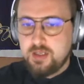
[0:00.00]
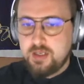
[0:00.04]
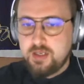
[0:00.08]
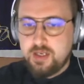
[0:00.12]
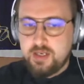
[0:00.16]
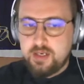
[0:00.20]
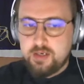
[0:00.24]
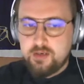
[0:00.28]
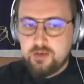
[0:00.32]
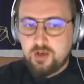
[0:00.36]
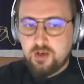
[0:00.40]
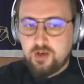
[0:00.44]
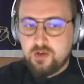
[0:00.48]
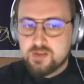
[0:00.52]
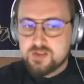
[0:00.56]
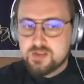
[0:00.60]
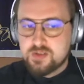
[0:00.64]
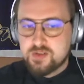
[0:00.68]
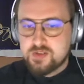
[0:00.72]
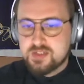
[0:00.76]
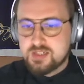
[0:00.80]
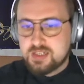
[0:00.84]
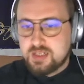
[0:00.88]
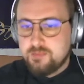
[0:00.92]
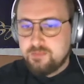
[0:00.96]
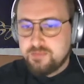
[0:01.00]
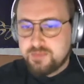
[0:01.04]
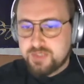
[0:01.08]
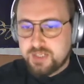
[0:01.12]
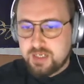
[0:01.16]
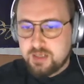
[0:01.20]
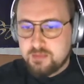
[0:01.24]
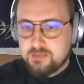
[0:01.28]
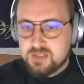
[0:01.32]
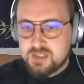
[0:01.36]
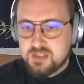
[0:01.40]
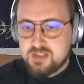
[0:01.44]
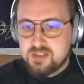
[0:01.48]
And also
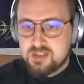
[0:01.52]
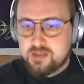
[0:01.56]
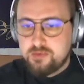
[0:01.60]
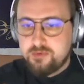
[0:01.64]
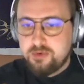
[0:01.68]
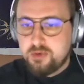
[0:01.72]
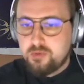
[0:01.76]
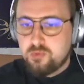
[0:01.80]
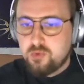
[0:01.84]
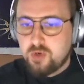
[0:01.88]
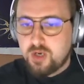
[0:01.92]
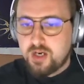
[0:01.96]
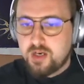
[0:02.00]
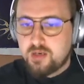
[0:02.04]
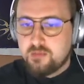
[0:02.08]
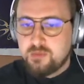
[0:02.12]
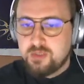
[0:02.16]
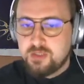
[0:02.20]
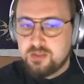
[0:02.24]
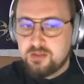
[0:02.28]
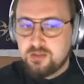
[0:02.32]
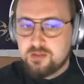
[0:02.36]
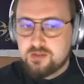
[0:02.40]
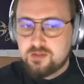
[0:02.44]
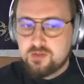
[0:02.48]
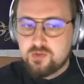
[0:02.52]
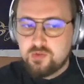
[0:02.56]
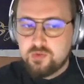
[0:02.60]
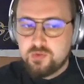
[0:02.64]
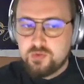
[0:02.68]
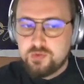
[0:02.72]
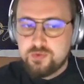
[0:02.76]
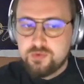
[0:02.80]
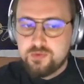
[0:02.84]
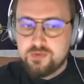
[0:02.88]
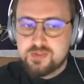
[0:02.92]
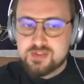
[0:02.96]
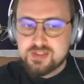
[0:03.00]
sometimes it's a requirement
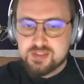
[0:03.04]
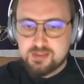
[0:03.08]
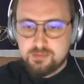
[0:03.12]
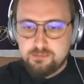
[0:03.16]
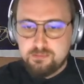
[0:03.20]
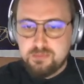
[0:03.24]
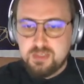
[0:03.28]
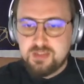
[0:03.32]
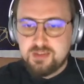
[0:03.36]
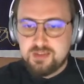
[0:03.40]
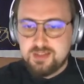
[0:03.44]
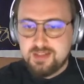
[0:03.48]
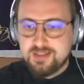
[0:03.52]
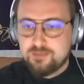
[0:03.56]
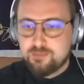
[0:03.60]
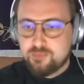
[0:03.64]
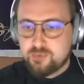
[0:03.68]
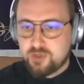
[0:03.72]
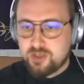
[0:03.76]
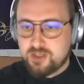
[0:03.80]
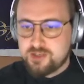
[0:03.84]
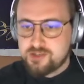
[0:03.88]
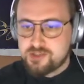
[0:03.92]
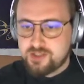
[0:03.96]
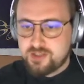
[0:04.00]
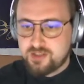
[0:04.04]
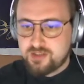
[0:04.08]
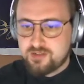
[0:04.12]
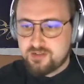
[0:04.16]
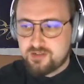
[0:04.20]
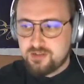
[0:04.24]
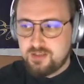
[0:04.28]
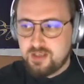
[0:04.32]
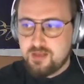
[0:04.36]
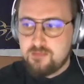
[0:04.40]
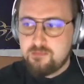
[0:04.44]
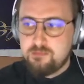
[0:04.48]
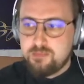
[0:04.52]
to submit that project
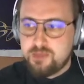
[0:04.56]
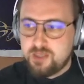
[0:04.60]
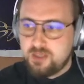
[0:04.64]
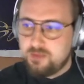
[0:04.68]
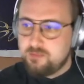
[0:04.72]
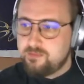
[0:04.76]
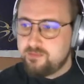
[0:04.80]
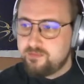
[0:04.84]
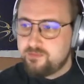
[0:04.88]
in BIM.